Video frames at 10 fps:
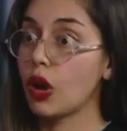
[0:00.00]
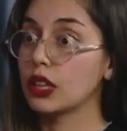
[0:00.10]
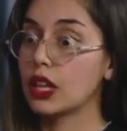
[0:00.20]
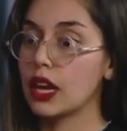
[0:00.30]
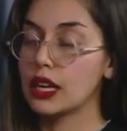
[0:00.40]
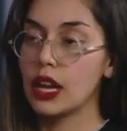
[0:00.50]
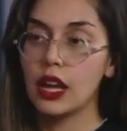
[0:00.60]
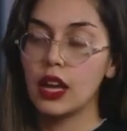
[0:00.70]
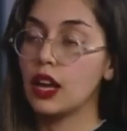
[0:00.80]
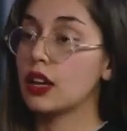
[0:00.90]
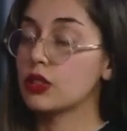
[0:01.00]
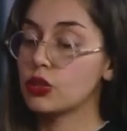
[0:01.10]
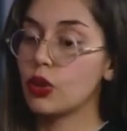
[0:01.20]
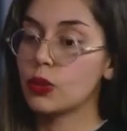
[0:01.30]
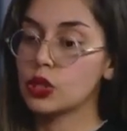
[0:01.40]
online,
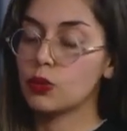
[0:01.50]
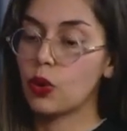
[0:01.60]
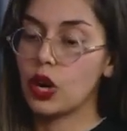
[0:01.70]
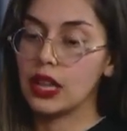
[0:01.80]
so much more.